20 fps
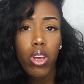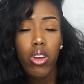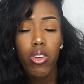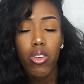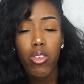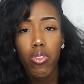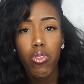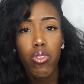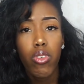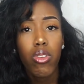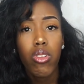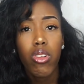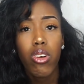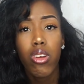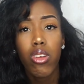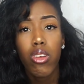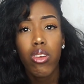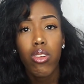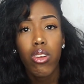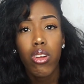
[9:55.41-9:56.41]
I just feel
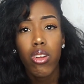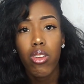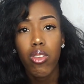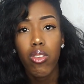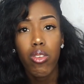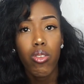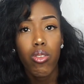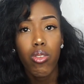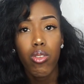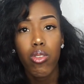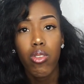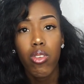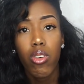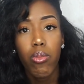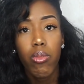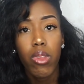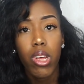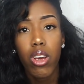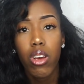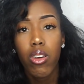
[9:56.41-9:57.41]
like you don't need to just stop
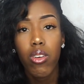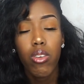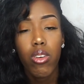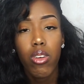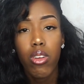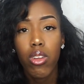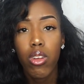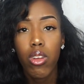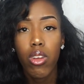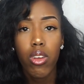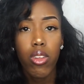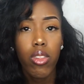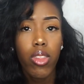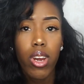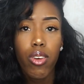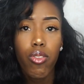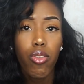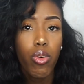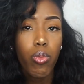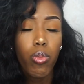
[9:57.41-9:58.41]
that
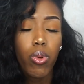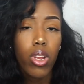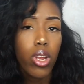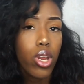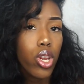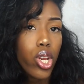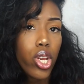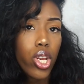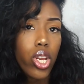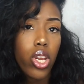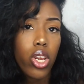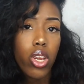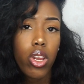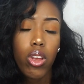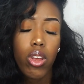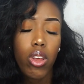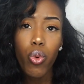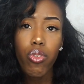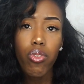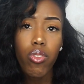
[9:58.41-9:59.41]
rubbish.
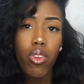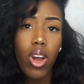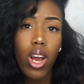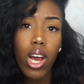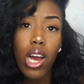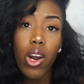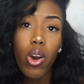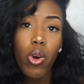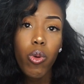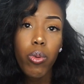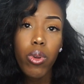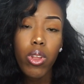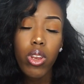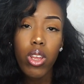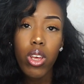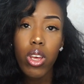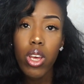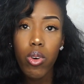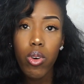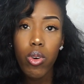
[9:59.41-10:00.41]
I'm not helping
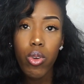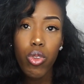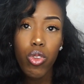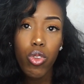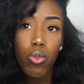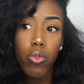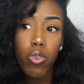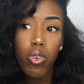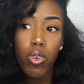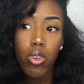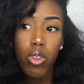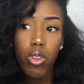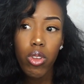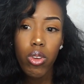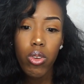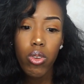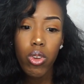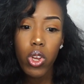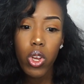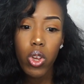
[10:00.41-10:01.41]
all smaller
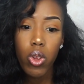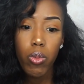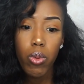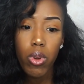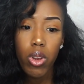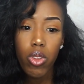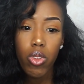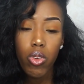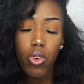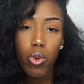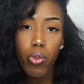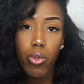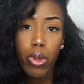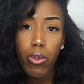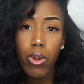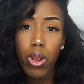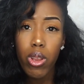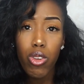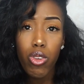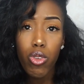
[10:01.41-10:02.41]
YouTubers or
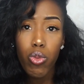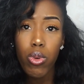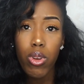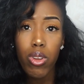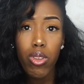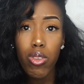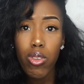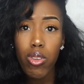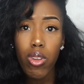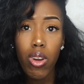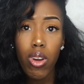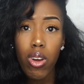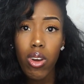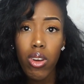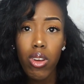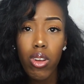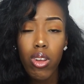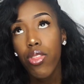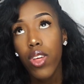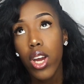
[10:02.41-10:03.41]
people that just want to start.